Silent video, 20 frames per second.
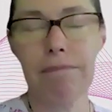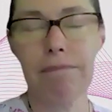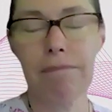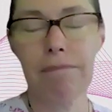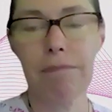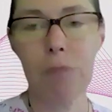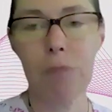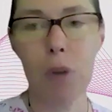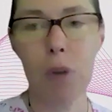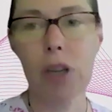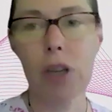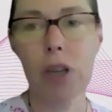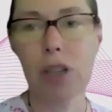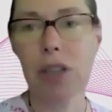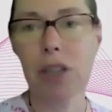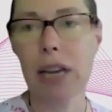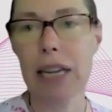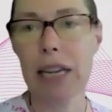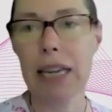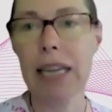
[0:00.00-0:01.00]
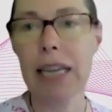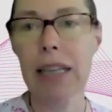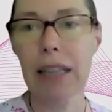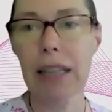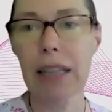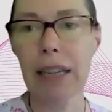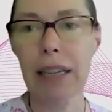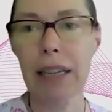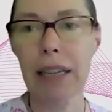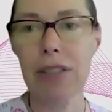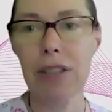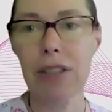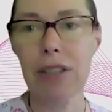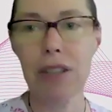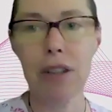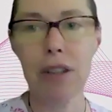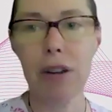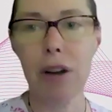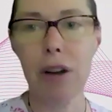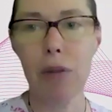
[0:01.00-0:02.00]
what looks like healing. It's just
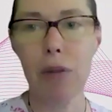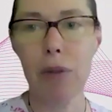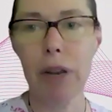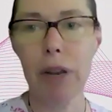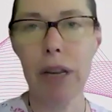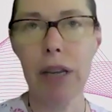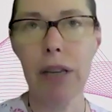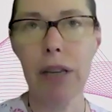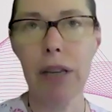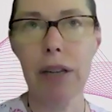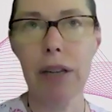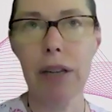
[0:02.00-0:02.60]
trying